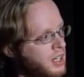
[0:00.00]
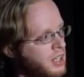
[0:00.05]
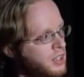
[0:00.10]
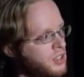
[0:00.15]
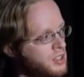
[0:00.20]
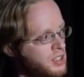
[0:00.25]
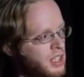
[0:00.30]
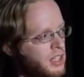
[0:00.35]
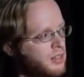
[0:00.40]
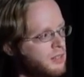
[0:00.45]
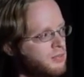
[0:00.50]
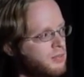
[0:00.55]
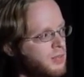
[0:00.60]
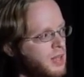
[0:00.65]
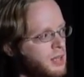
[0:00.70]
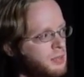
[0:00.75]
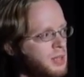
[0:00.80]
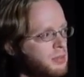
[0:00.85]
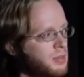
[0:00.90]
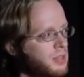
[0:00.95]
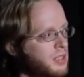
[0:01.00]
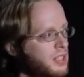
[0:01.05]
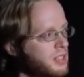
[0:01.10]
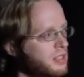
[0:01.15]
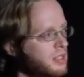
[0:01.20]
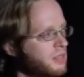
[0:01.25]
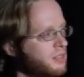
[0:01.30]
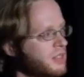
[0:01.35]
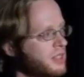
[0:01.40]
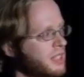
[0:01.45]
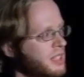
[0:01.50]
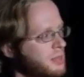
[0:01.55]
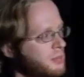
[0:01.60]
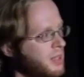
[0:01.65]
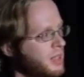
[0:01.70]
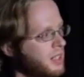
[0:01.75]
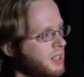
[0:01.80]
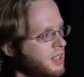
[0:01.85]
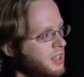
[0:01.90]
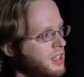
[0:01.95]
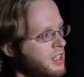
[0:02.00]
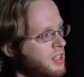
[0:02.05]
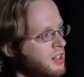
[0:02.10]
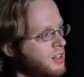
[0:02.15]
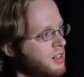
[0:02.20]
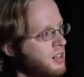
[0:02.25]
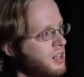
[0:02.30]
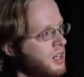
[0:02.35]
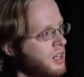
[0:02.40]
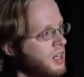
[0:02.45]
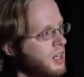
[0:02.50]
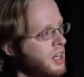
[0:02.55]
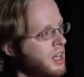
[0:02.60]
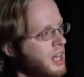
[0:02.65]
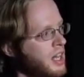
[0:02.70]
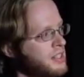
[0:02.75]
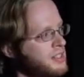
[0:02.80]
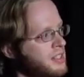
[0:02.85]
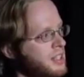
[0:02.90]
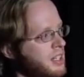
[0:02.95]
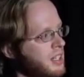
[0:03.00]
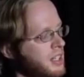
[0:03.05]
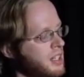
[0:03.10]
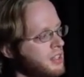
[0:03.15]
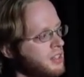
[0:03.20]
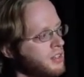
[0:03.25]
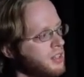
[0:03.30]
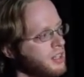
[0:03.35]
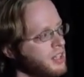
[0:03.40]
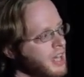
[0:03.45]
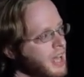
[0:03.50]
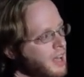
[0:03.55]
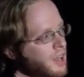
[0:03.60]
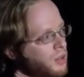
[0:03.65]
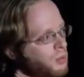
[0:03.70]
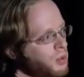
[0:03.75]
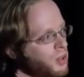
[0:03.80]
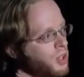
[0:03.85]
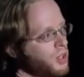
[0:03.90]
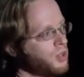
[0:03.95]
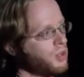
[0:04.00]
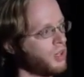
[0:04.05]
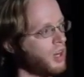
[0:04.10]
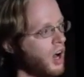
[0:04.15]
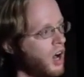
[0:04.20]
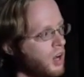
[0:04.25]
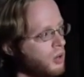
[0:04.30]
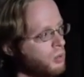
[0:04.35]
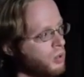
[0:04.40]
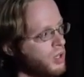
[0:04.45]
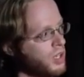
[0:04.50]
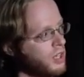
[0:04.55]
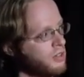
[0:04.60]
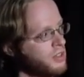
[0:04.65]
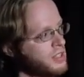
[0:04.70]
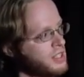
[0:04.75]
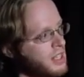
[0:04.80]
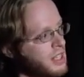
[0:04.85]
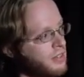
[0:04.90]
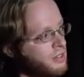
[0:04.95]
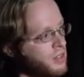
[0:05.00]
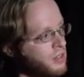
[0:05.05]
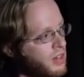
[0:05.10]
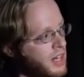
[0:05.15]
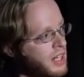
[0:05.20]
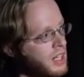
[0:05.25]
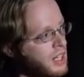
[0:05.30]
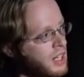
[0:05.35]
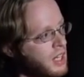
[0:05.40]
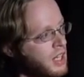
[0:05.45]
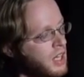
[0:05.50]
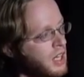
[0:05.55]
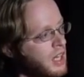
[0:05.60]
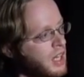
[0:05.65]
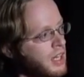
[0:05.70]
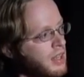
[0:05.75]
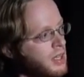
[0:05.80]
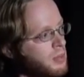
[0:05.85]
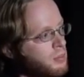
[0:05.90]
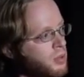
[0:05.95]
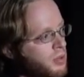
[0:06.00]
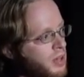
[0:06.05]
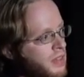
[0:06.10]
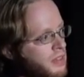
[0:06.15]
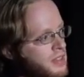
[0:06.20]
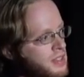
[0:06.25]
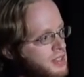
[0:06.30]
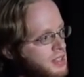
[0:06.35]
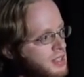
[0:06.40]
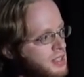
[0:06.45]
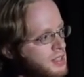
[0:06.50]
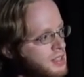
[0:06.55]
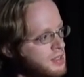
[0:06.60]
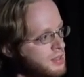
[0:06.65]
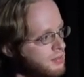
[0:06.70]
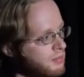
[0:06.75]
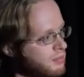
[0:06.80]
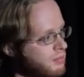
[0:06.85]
There's a lot of other people that do different things, but here I say either an L word or an R word if it's the left or right and then parentheses,